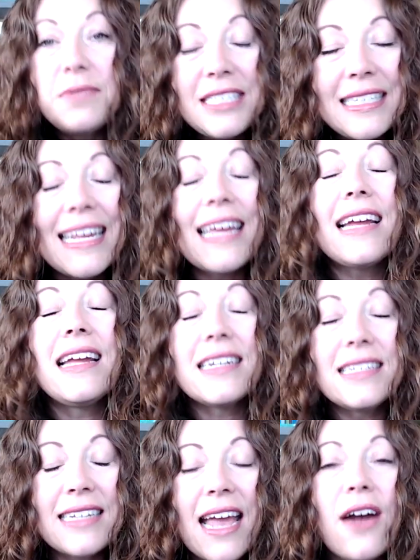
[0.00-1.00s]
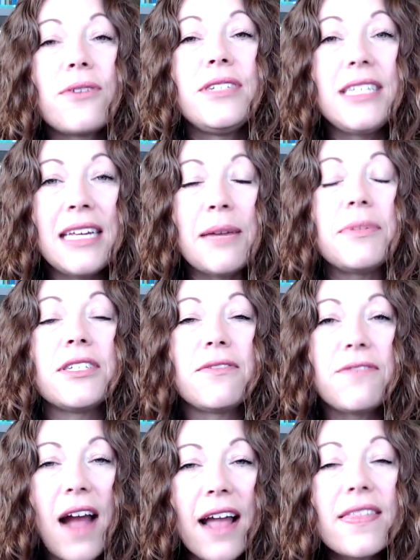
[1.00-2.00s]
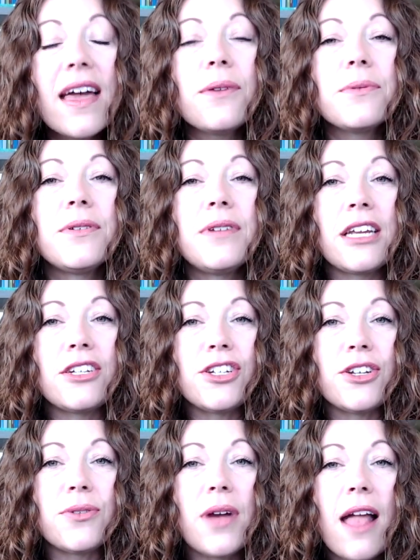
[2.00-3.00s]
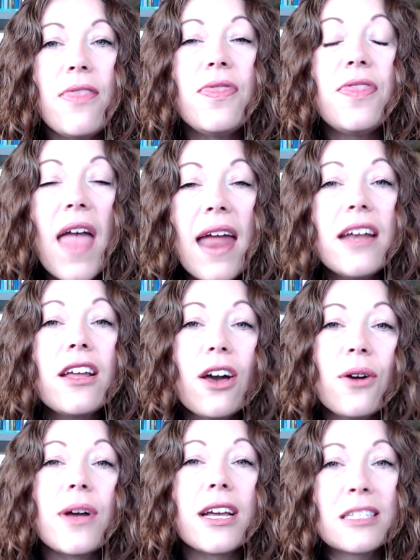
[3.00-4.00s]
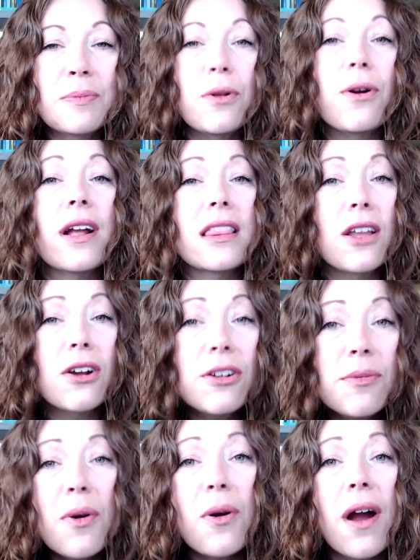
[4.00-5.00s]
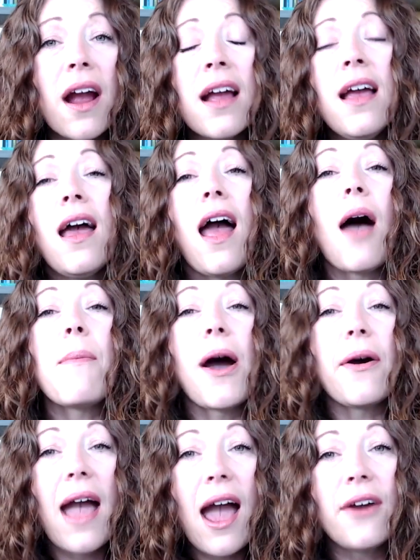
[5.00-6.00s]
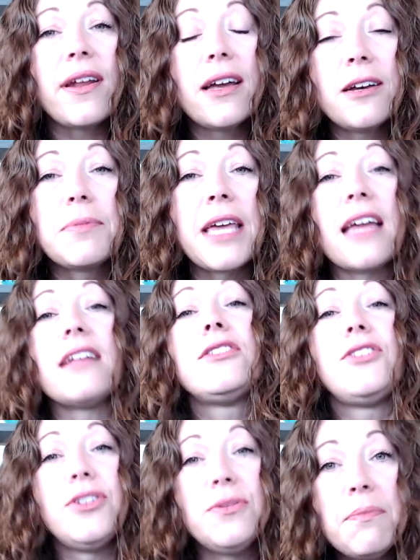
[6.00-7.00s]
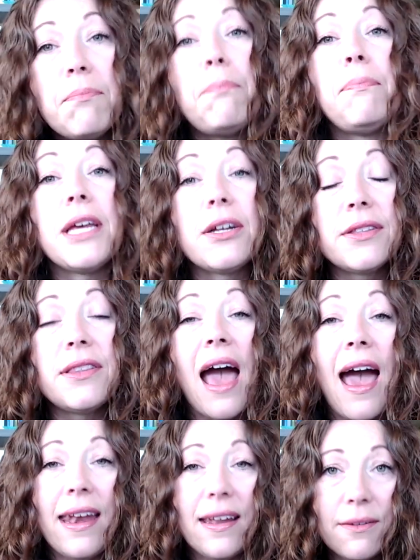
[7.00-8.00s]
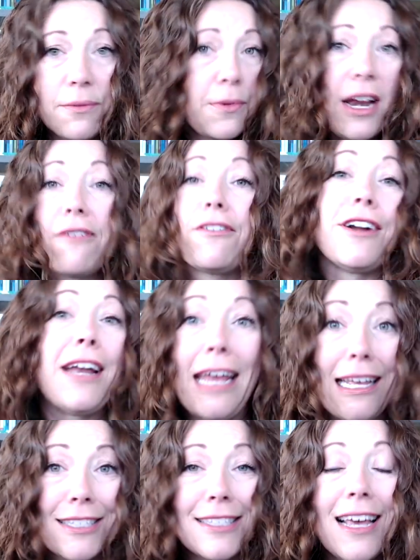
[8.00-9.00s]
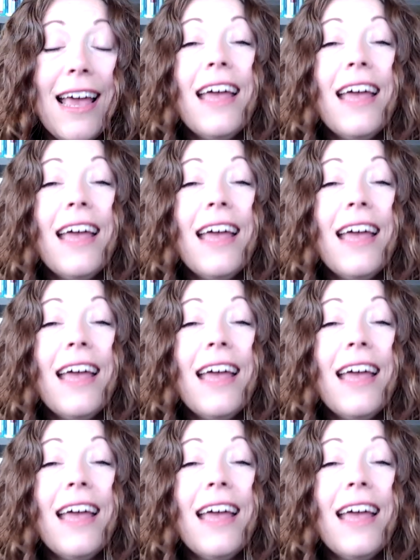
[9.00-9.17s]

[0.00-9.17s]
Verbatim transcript: Dig down deep to find that root issue and then go explore and learn more about how to help kids build that, whatever it is.